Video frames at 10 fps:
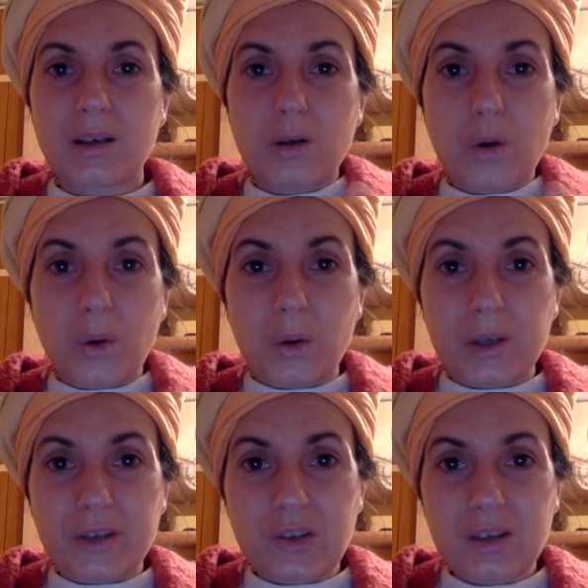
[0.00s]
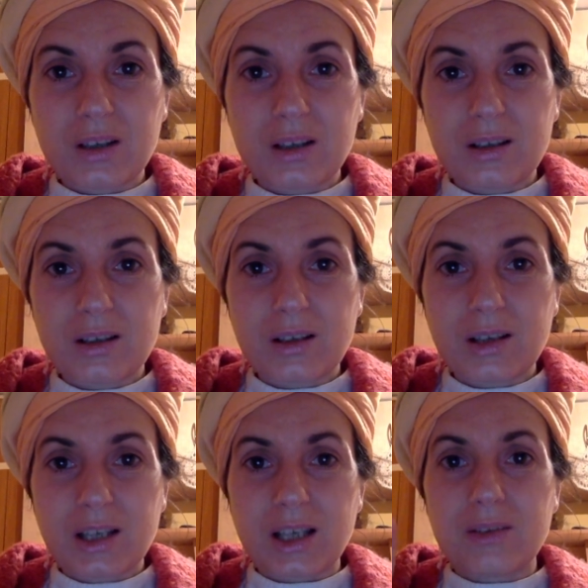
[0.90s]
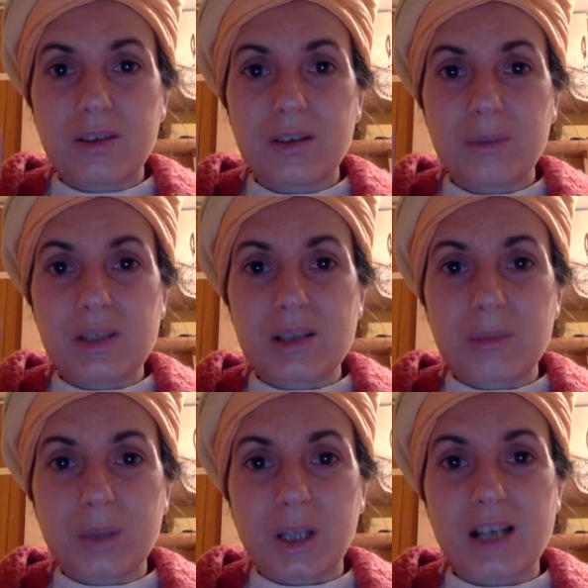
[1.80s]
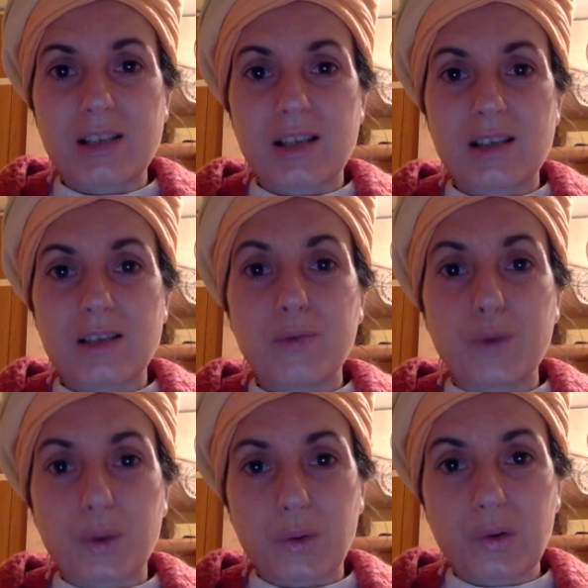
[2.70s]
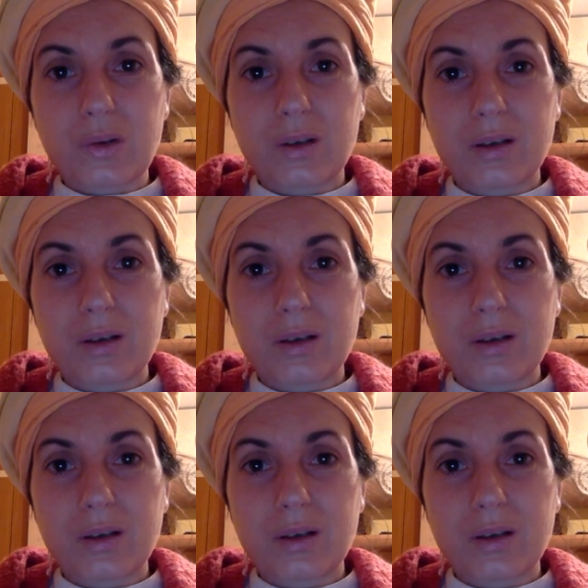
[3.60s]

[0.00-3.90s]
A horse can be symbolized as a fox.